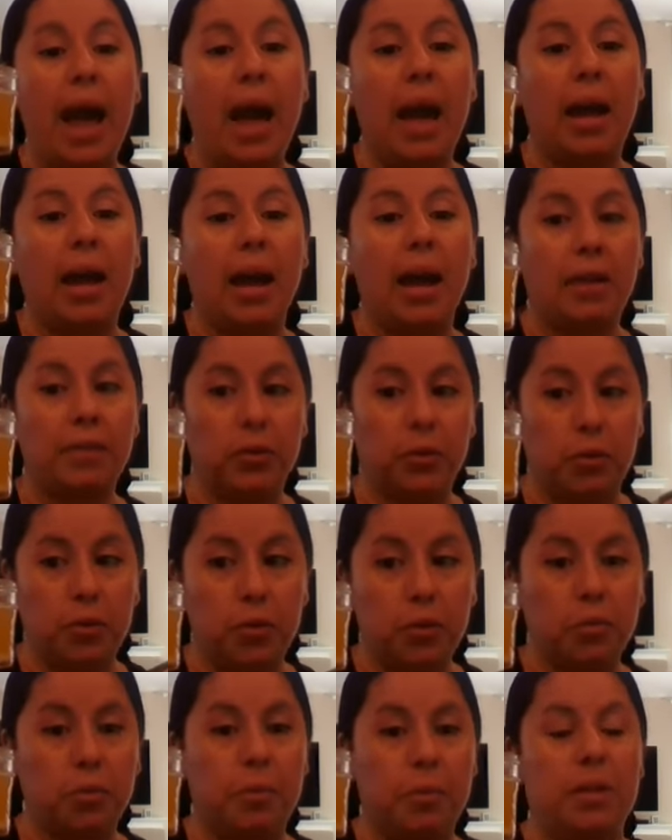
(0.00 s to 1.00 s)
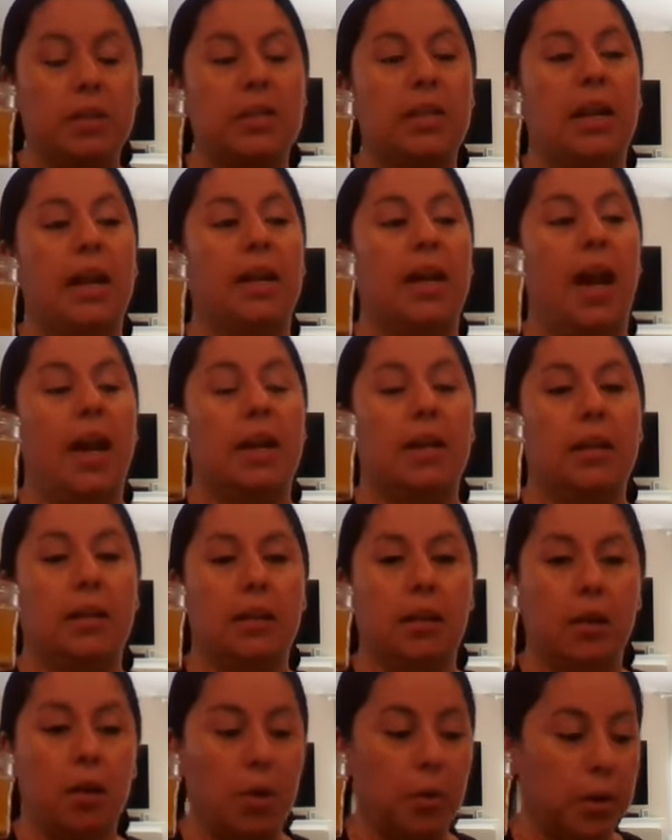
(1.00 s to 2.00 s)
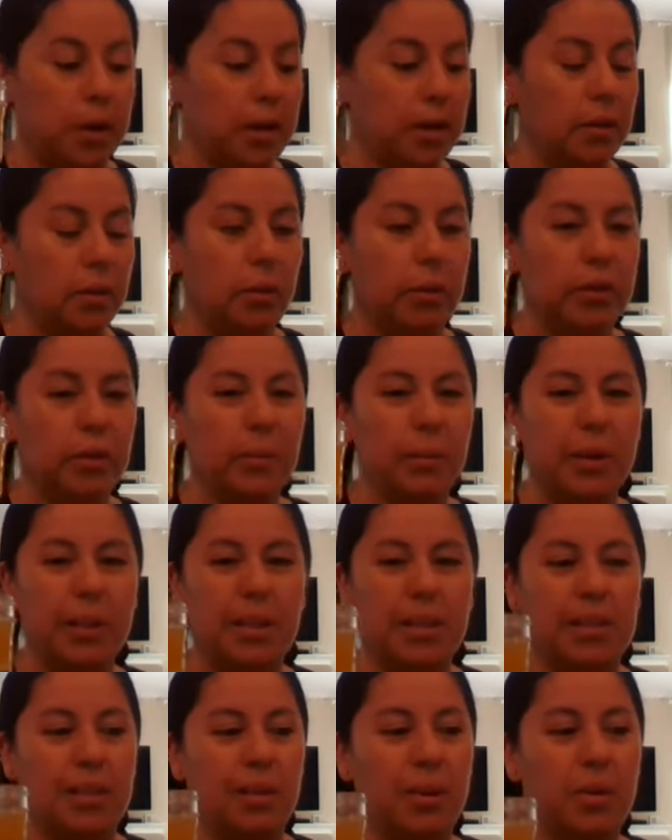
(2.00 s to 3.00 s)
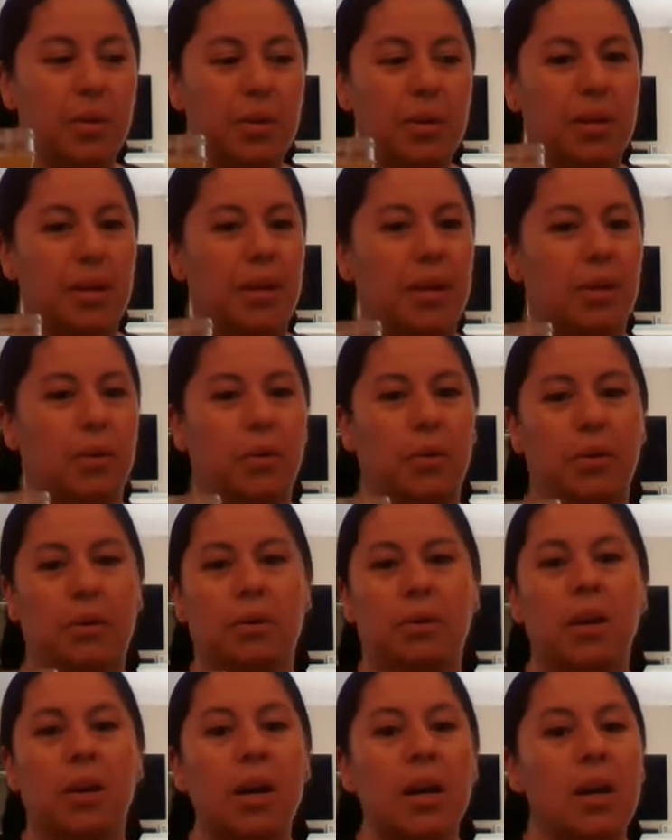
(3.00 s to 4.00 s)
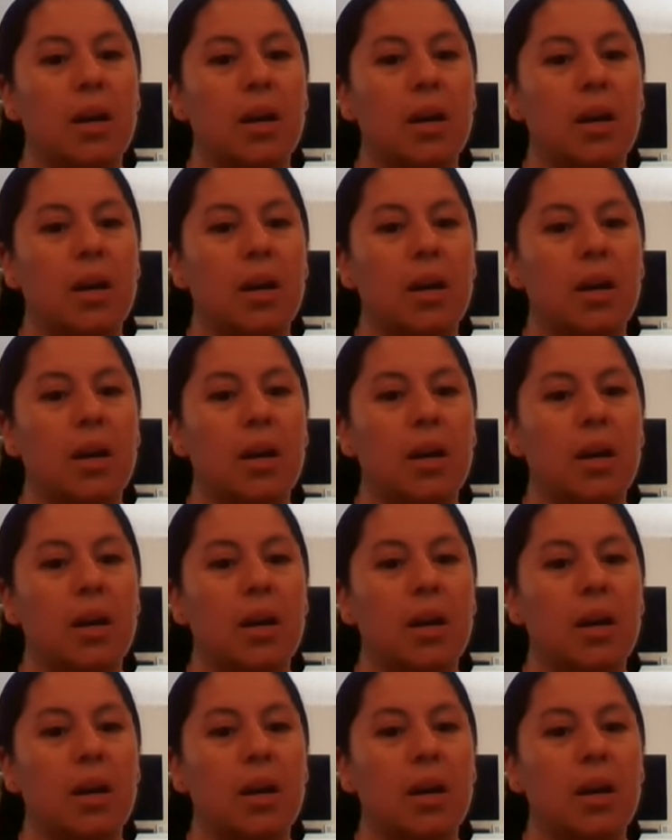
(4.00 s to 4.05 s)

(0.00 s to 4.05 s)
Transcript: after those were melted, I added in the coconut oil, because the coconut oil